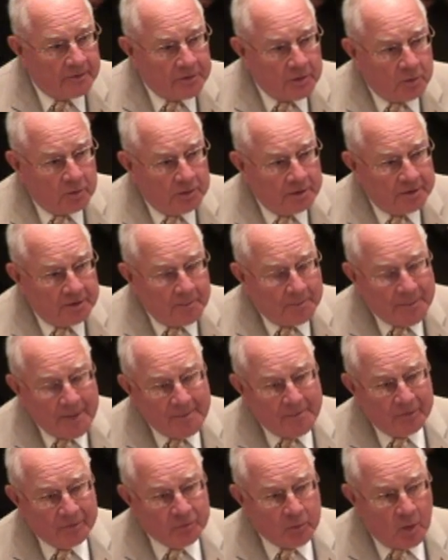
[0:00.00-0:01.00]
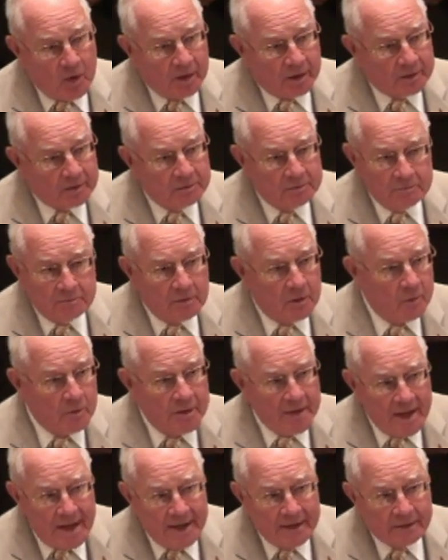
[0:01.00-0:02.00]
are doing the people's work. No,
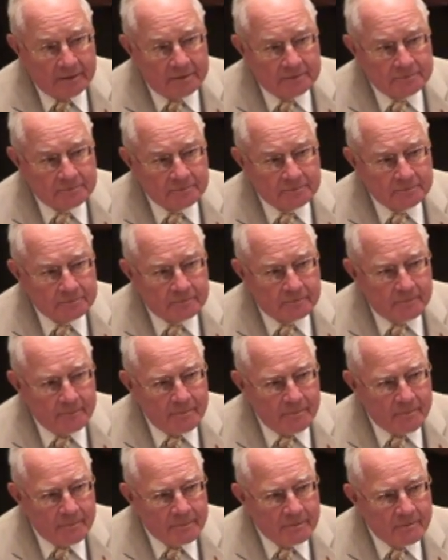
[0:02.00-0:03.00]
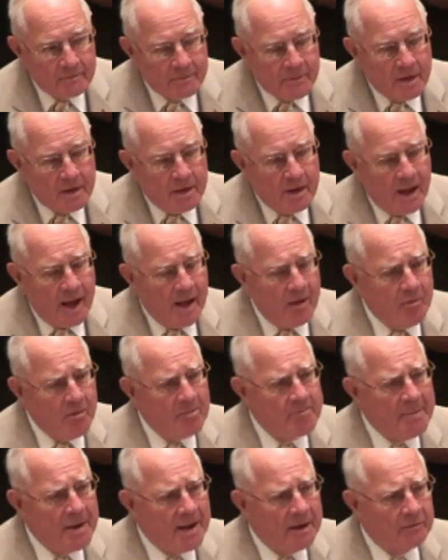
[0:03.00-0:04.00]
we're not.
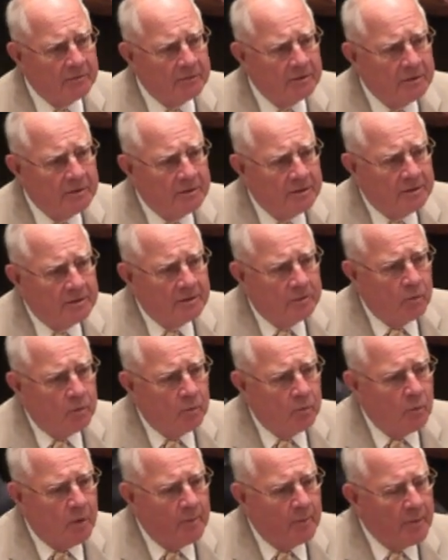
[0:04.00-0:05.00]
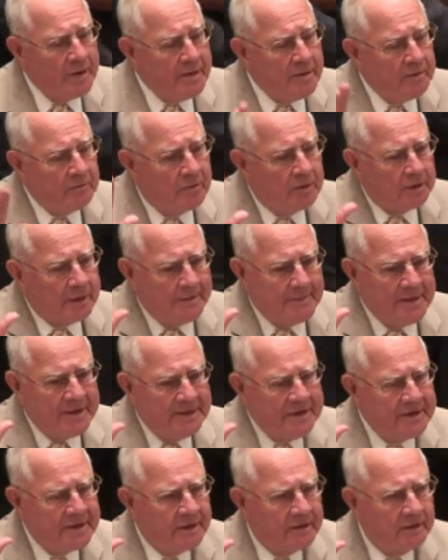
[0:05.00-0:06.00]
How about when we come
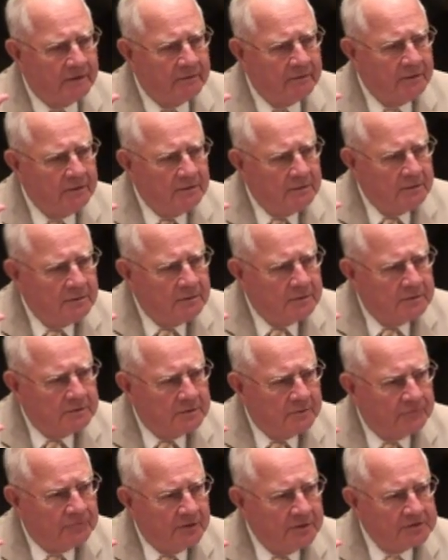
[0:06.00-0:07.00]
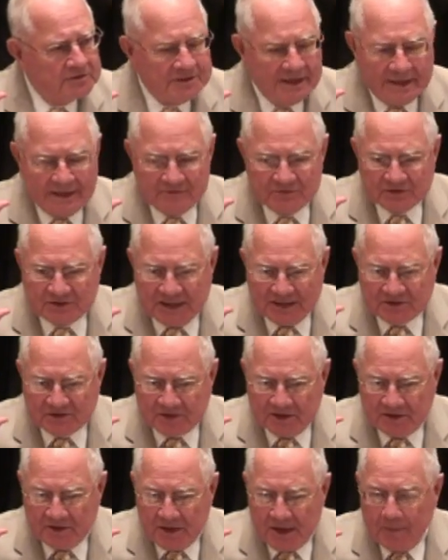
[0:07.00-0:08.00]
in here the first day of
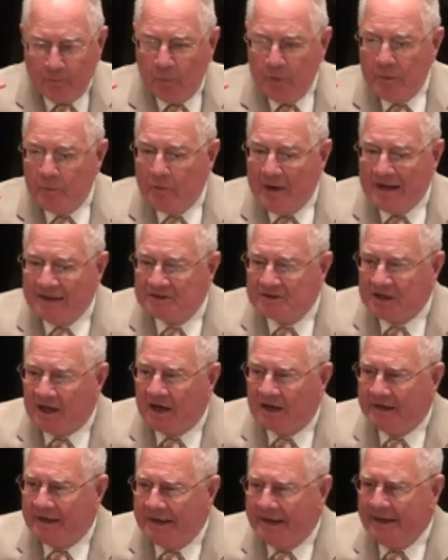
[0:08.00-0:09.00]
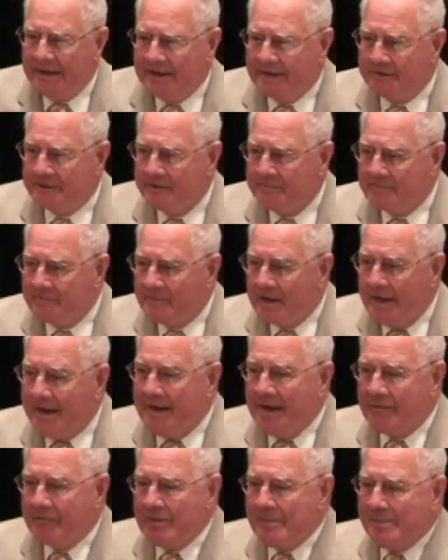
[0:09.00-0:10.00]
session and we raised our hand
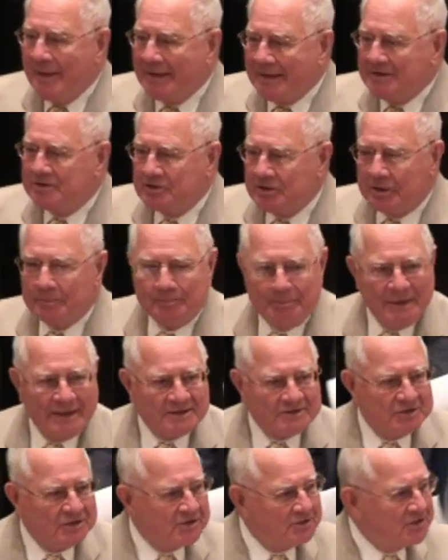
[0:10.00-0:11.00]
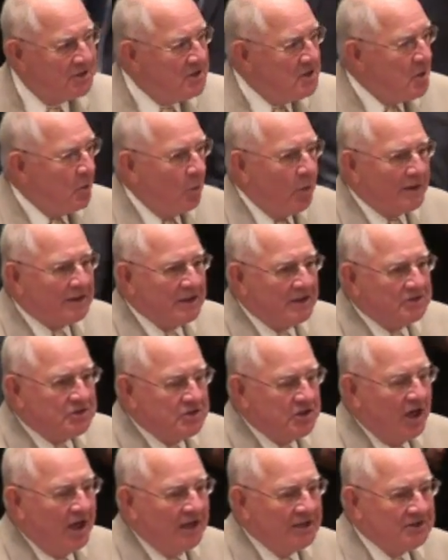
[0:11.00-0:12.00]
and everybody took pictures with
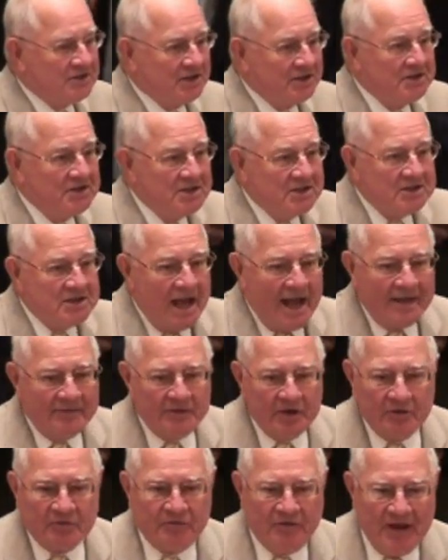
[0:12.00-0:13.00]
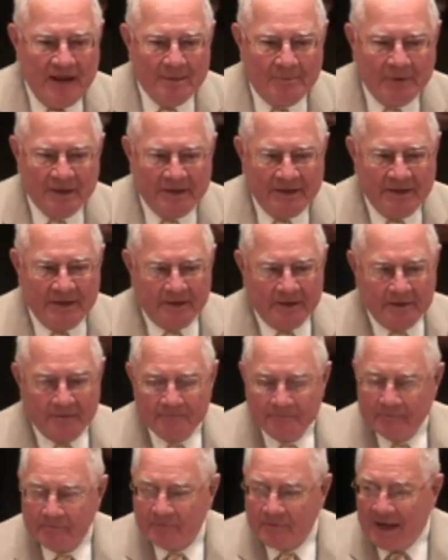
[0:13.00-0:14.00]
the judge and had their family
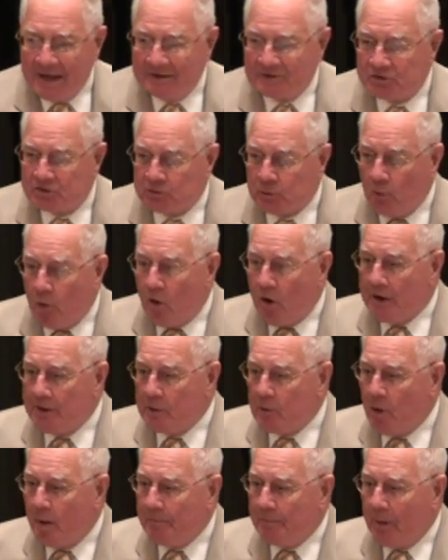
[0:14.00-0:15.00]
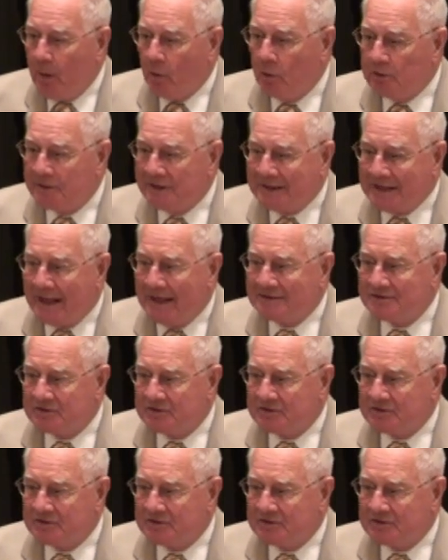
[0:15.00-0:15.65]
here and swore to uphold the